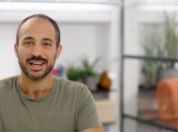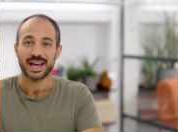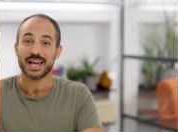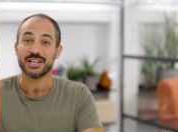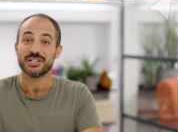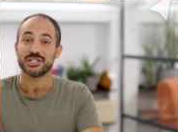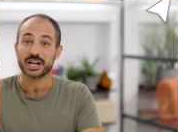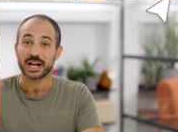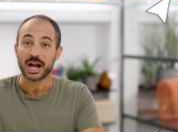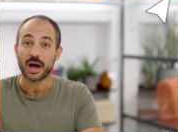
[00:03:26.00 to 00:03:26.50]

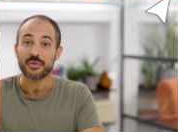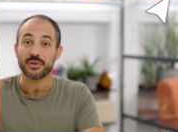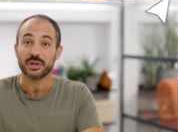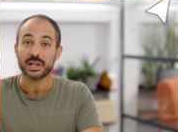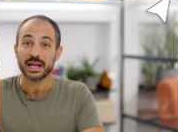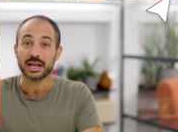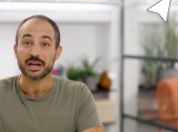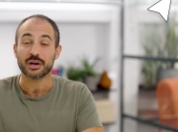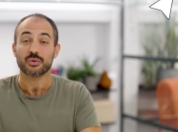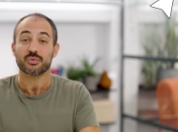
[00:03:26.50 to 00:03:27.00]
And check out the
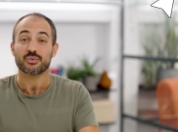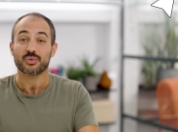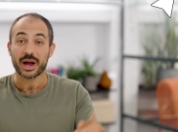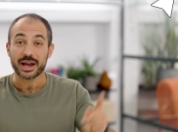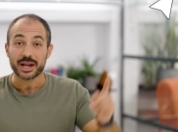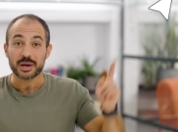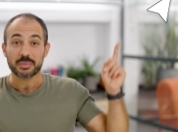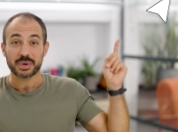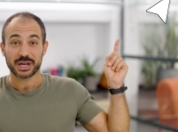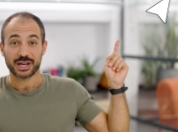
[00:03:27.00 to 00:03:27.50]
link
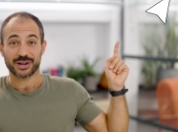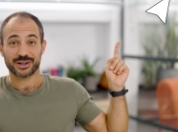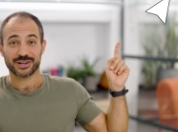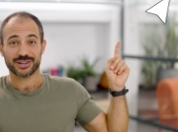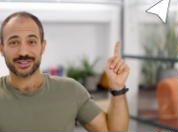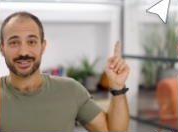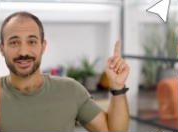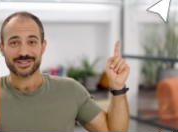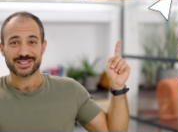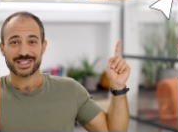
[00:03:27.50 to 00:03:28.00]
right up
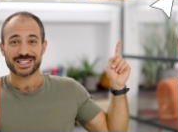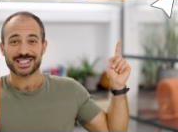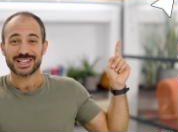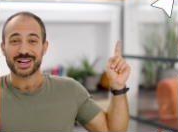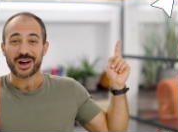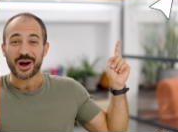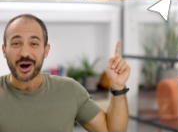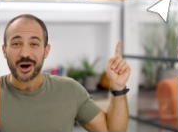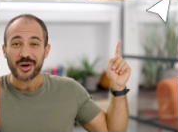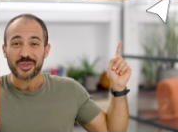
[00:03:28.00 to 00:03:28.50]
here to
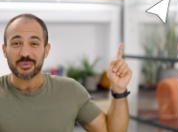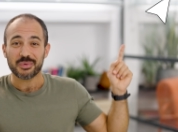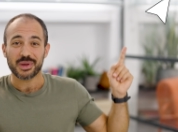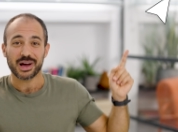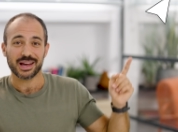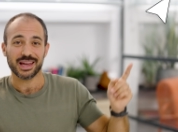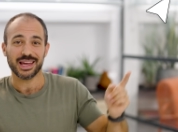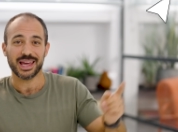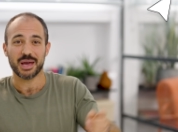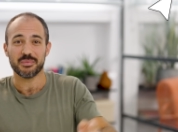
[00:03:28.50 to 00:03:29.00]
see all the
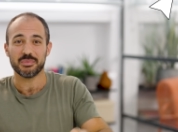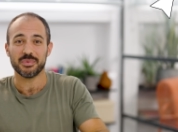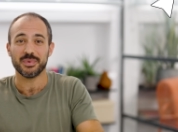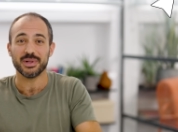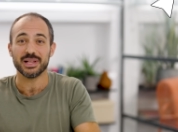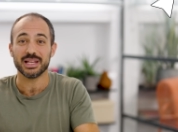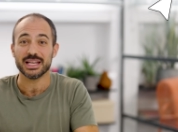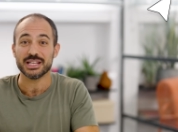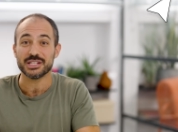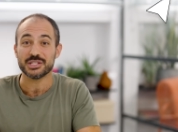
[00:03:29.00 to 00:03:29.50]
blogging
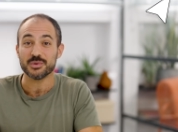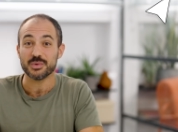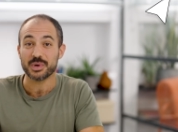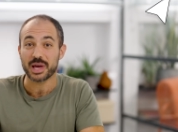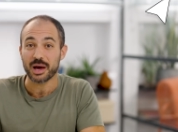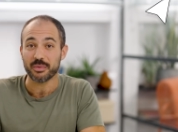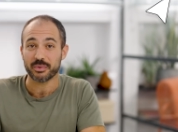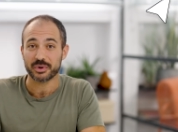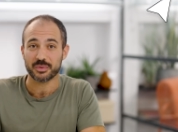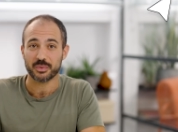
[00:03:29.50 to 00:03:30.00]
capabilities you
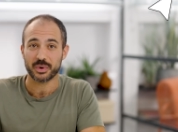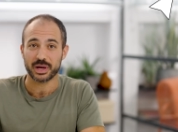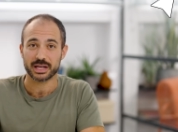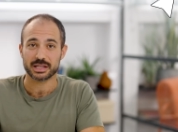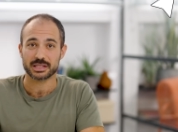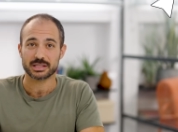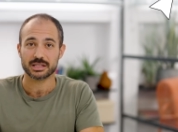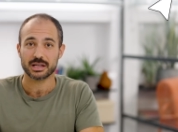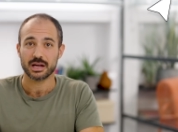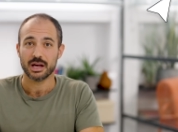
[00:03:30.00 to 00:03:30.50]
get with
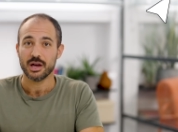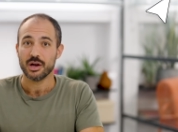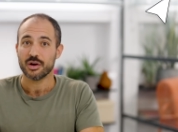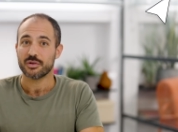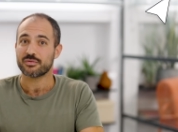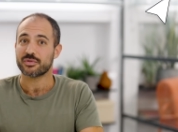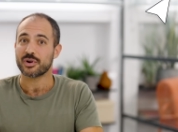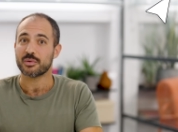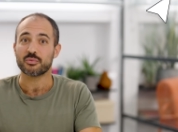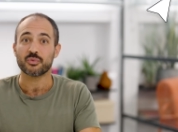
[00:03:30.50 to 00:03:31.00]
Wix,
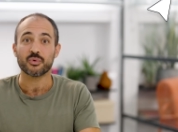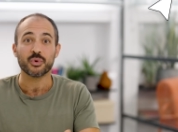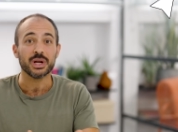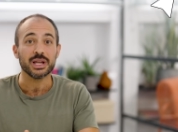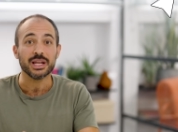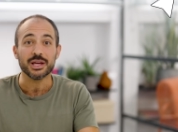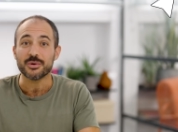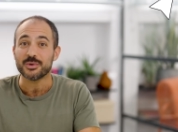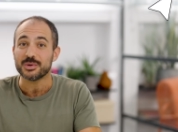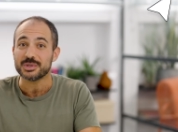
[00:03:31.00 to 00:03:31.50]
from
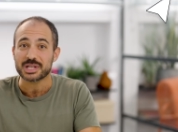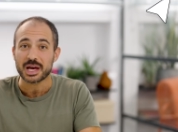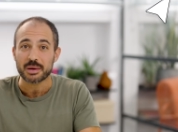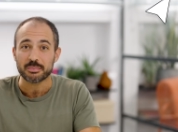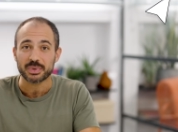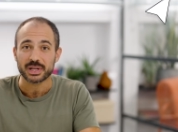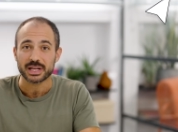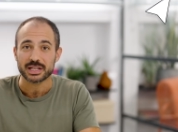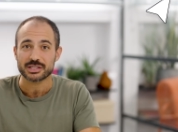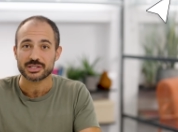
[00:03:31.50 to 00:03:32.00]
really cool
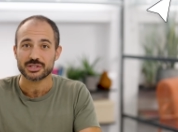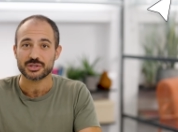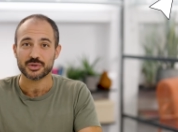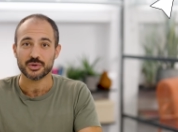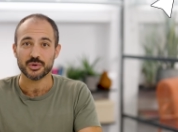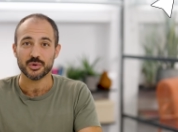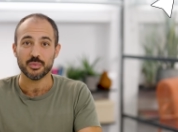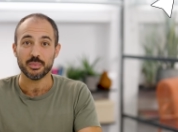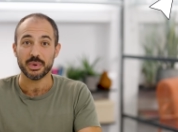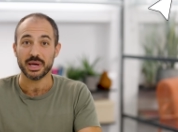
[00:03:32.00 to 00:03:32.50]
templates
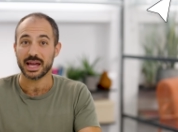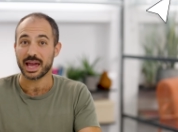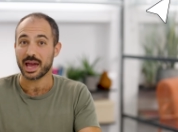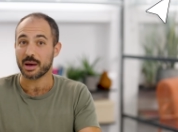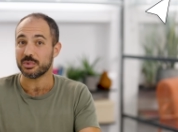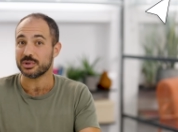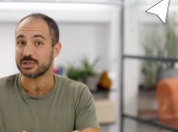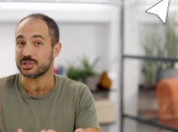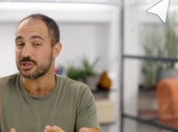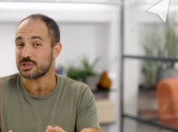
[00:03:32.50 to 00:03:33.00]
to being
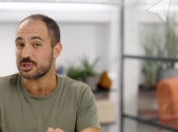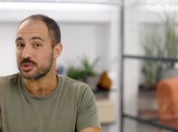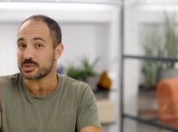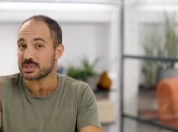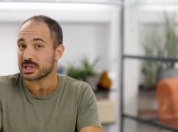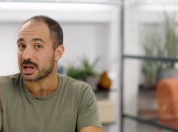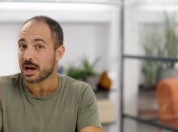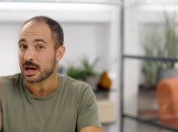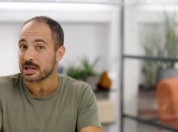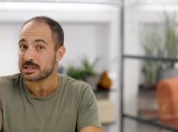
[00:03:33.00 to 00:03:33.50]
able to choose
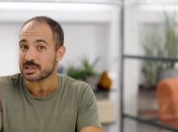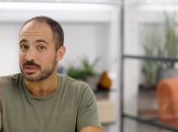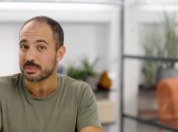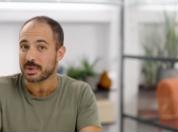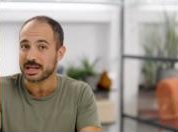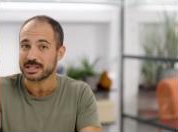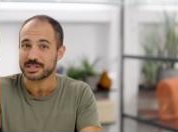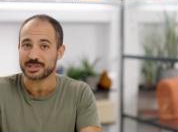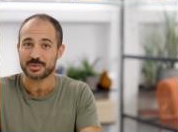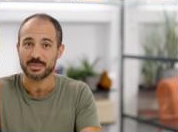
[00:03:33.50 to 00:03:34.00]
a
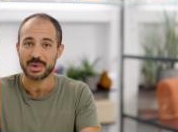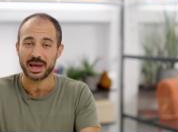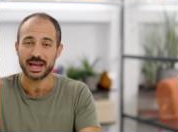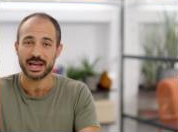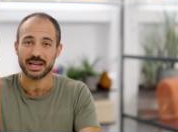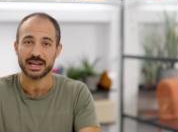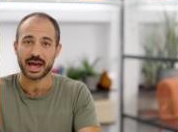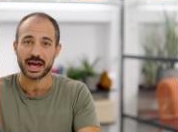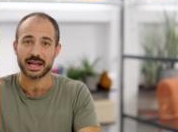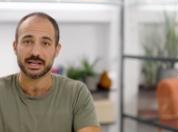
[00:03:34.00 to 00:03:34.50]
customized
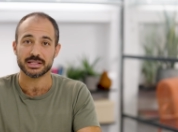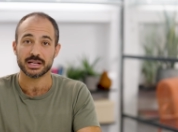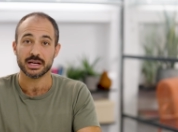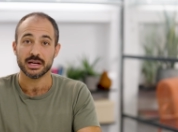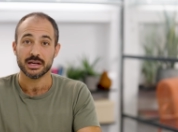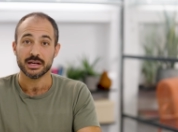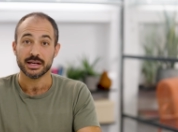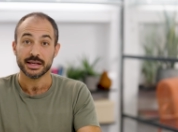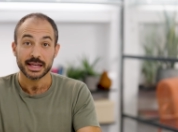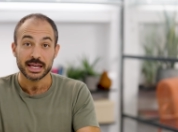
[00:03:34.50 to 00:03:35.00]
domain and
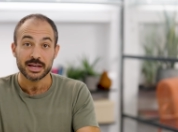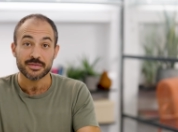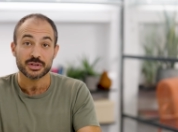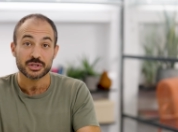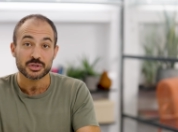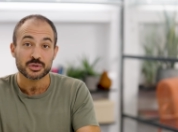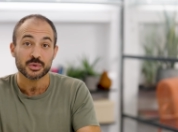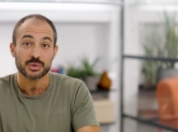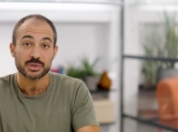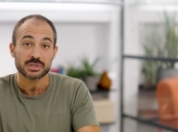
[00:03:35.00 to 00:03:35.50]

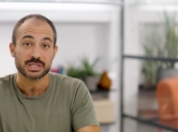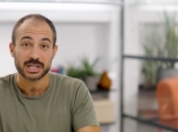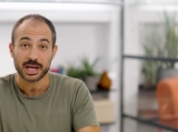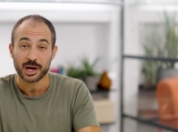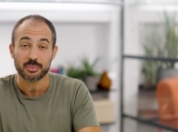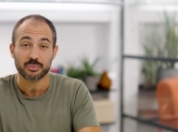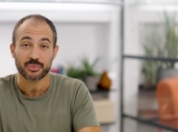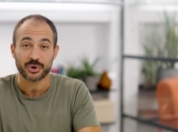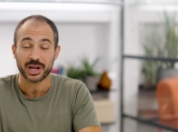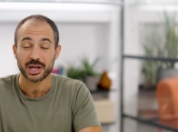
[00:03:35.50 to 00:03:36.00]
even tools to
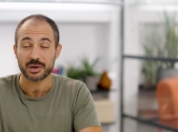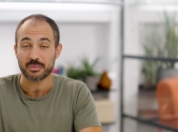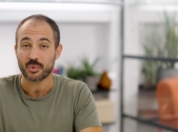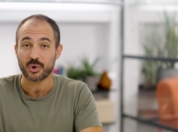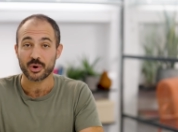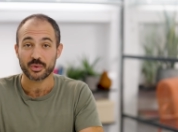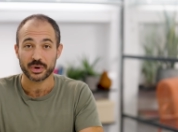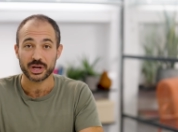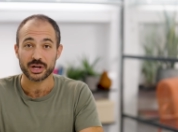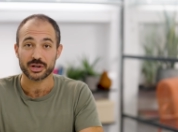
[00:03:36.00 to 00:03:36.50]
help bring in
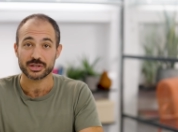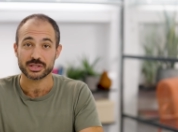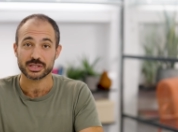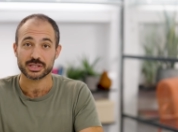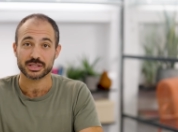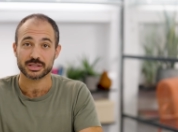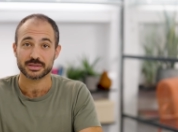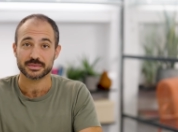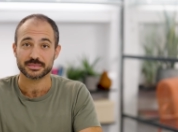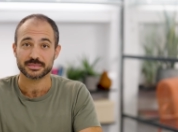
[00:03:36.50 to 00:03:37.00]
more readers.